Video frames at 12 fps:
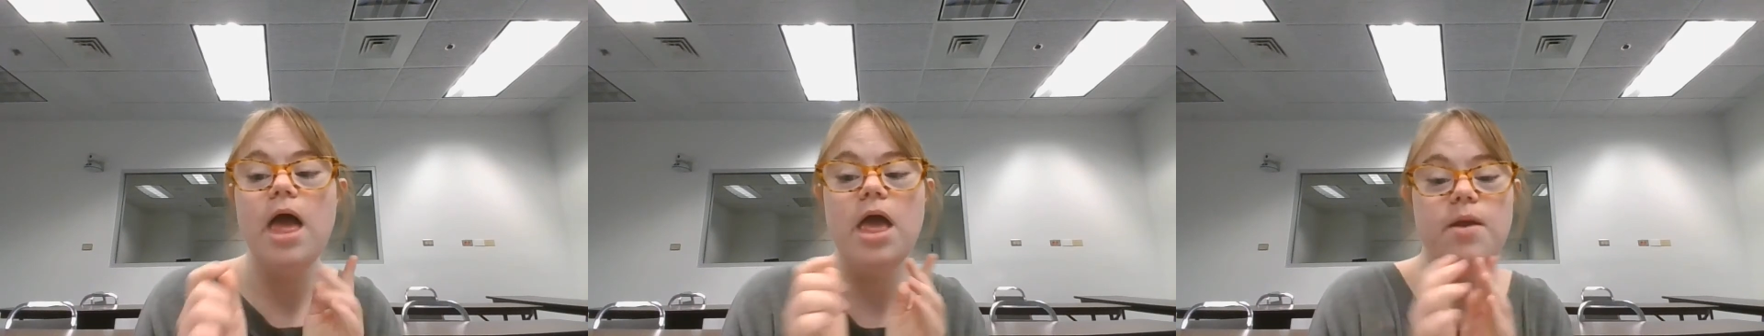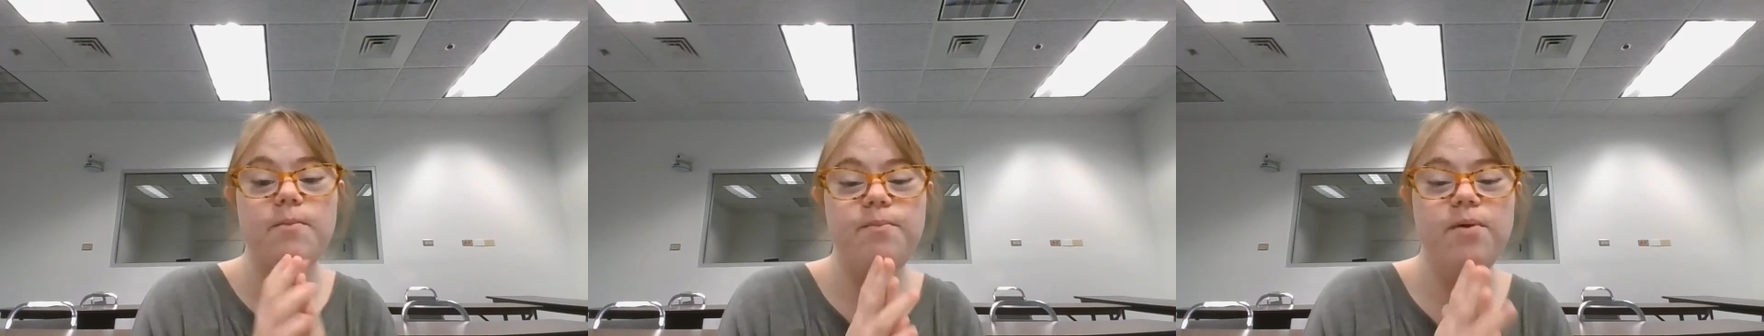
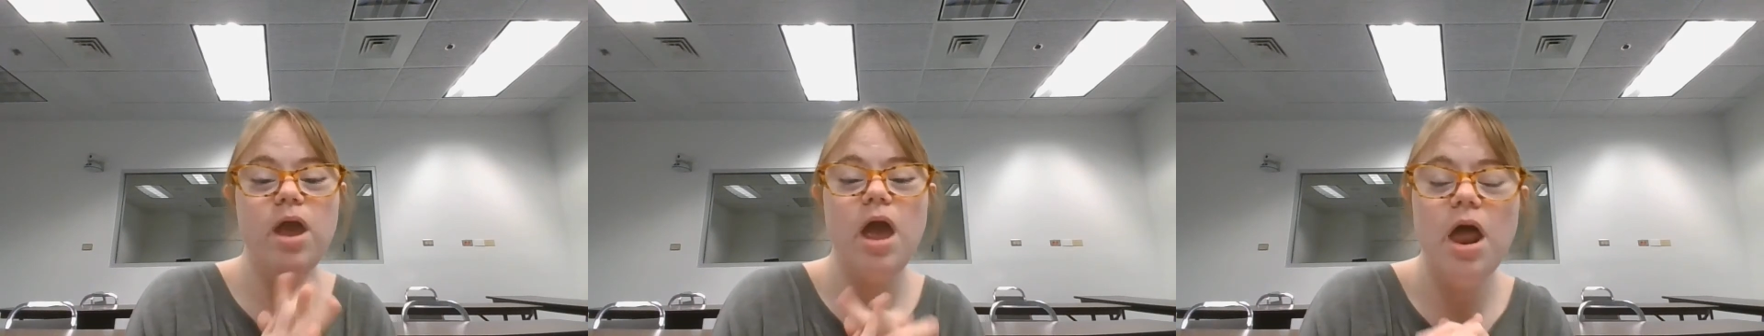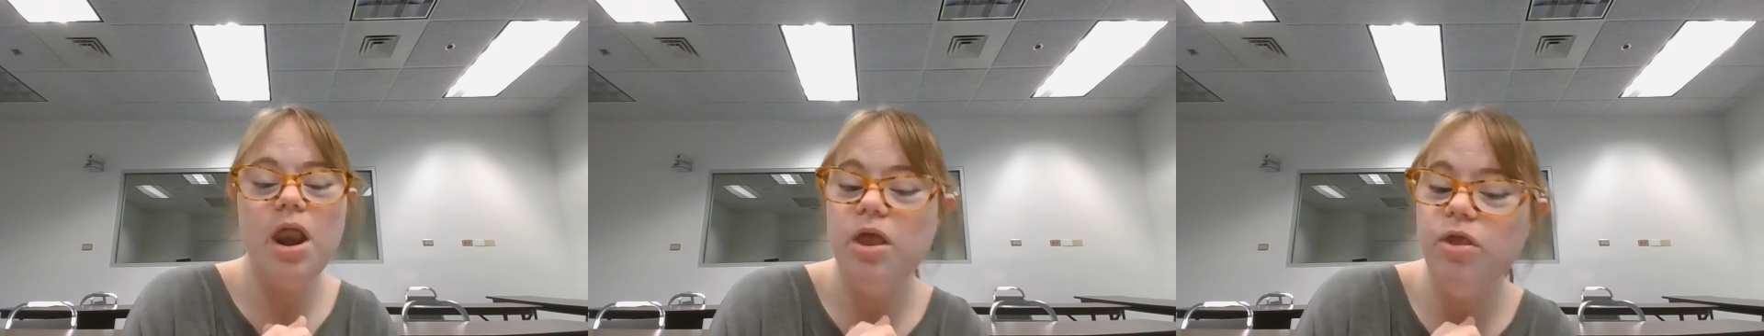and,
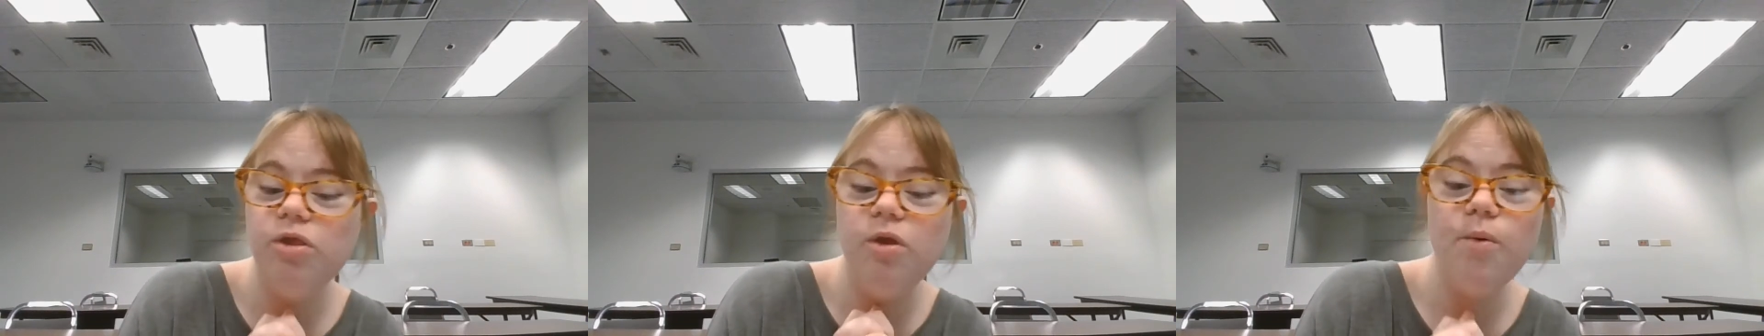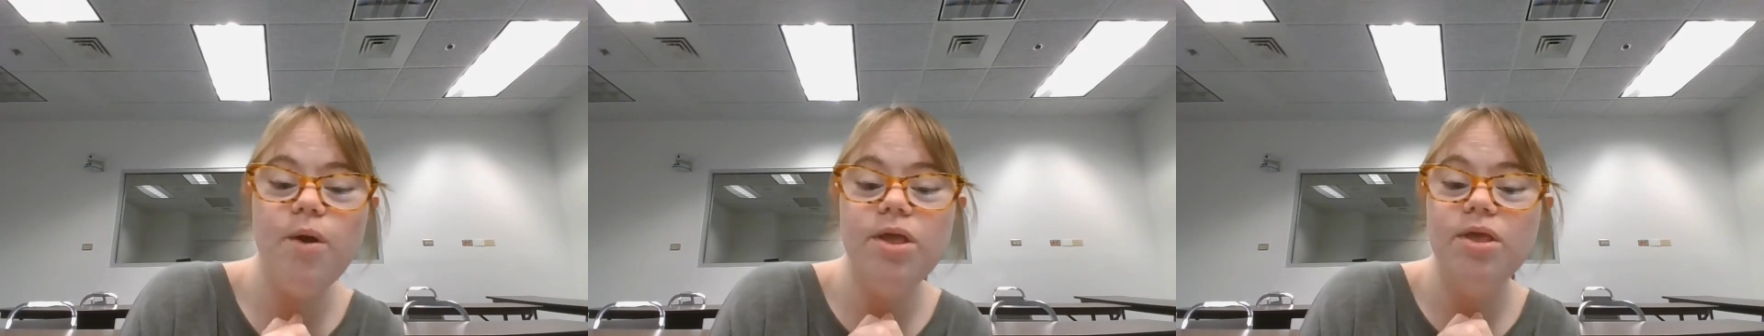and
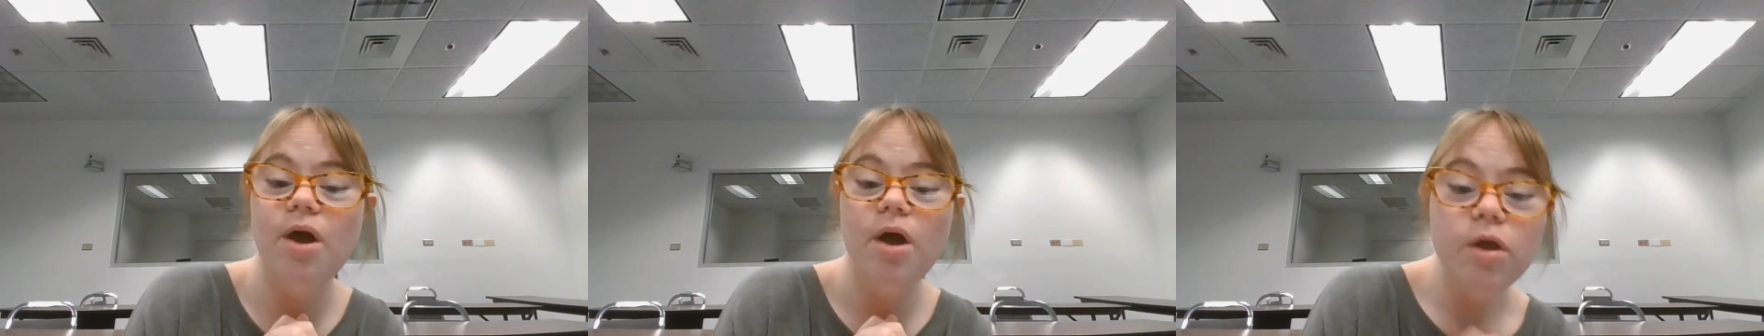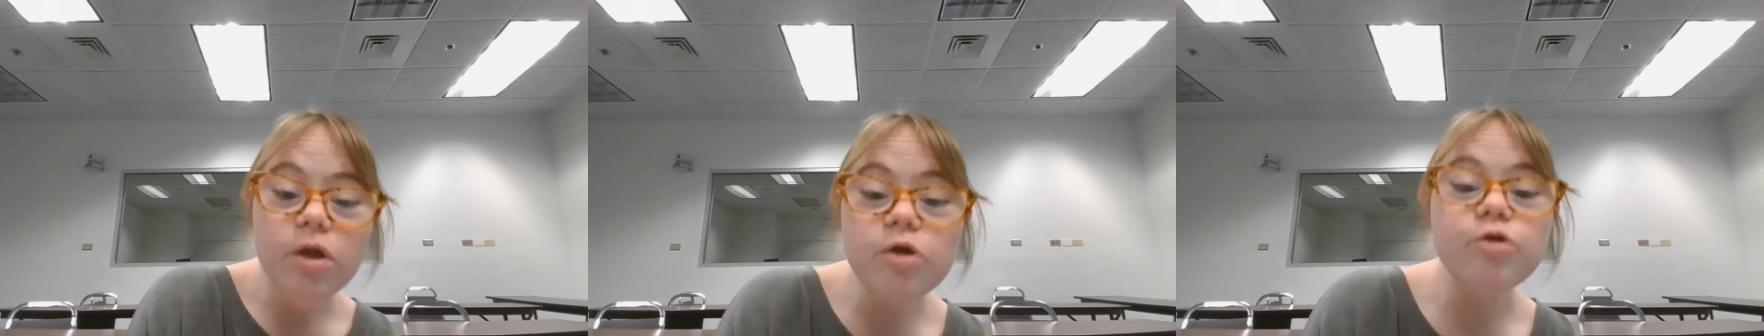doing
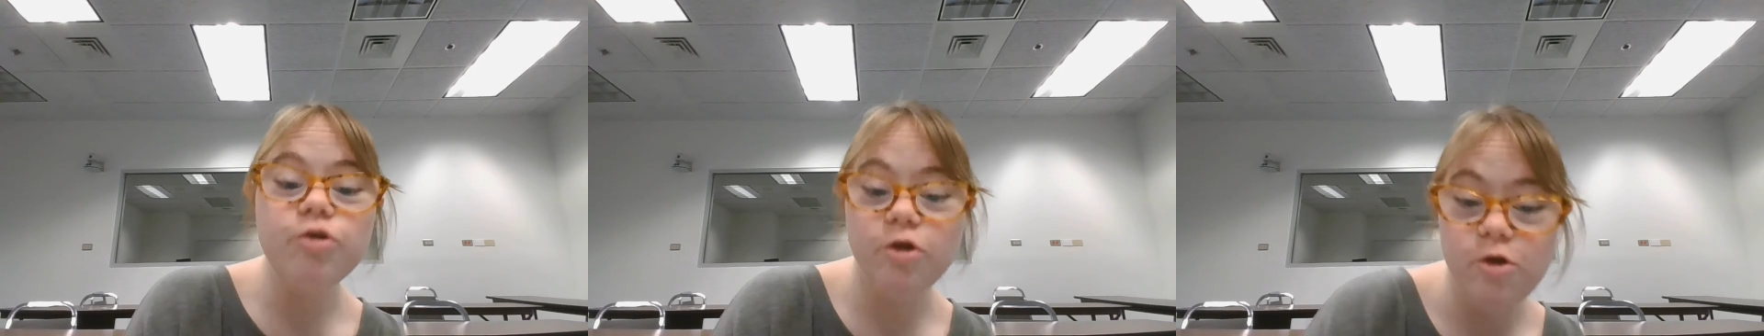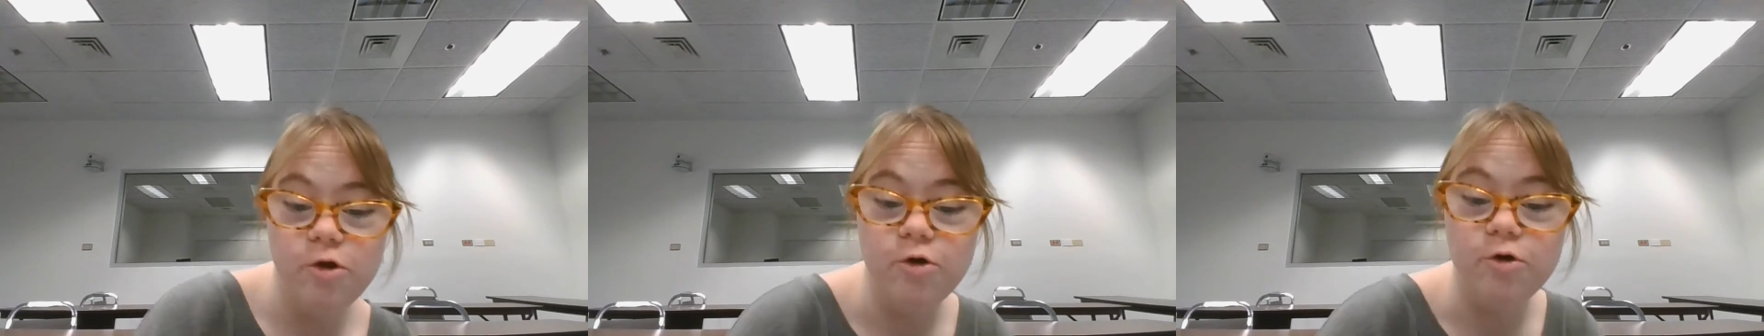
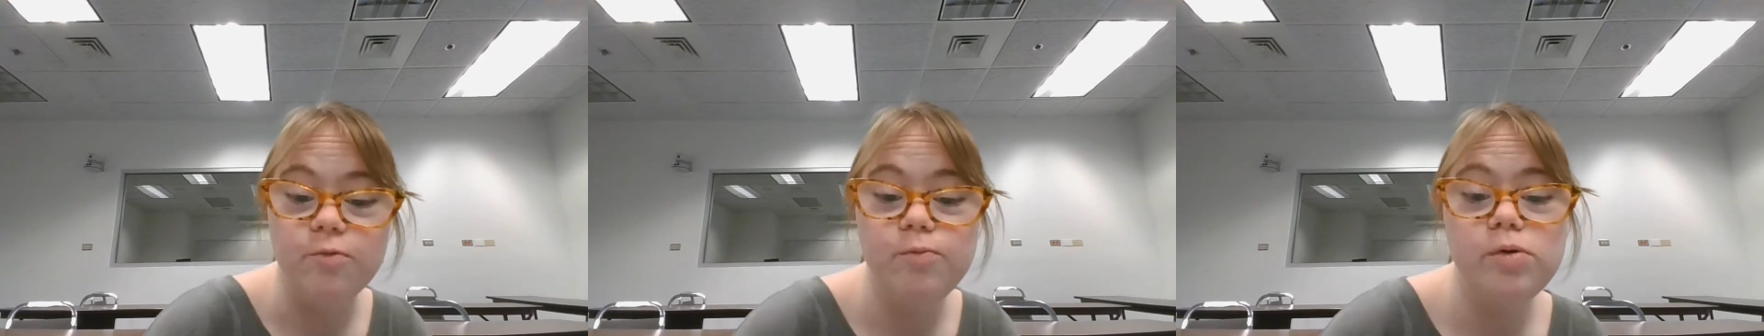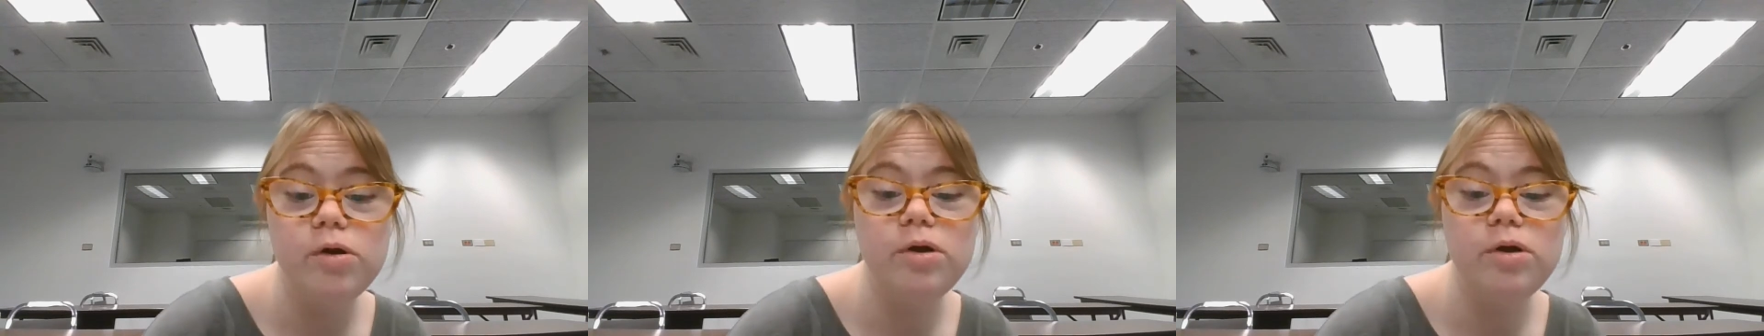YouTube